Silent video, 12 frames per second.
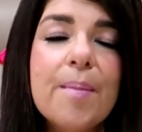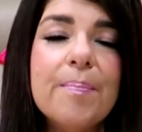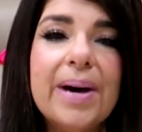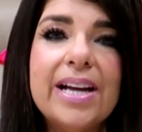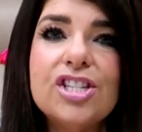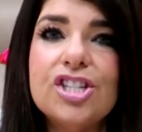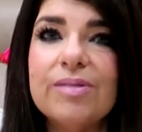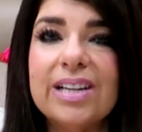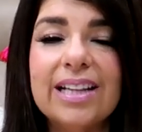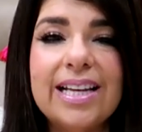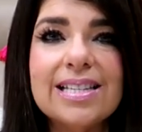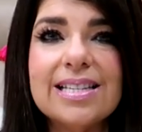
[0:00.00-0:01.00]
but she
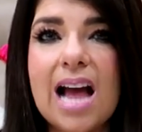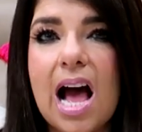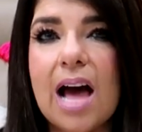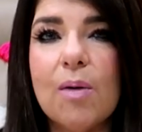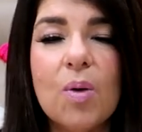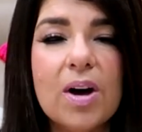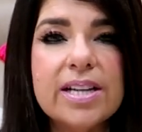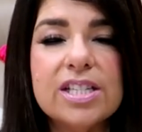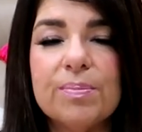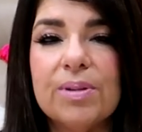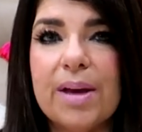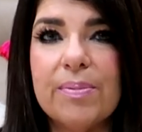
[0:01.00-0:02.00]
really is not one
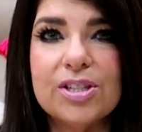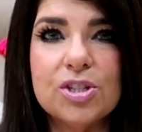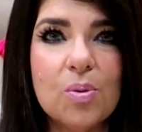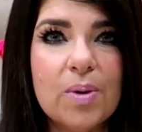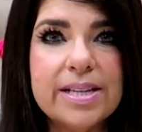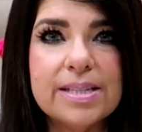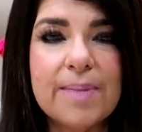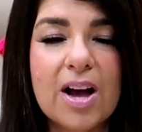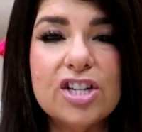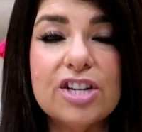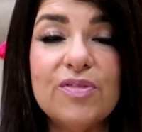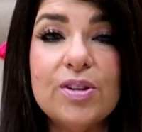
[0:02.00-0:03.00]
to play with toys
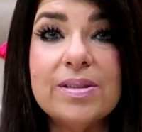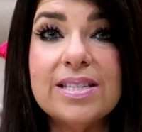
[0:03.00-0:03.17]
much. If you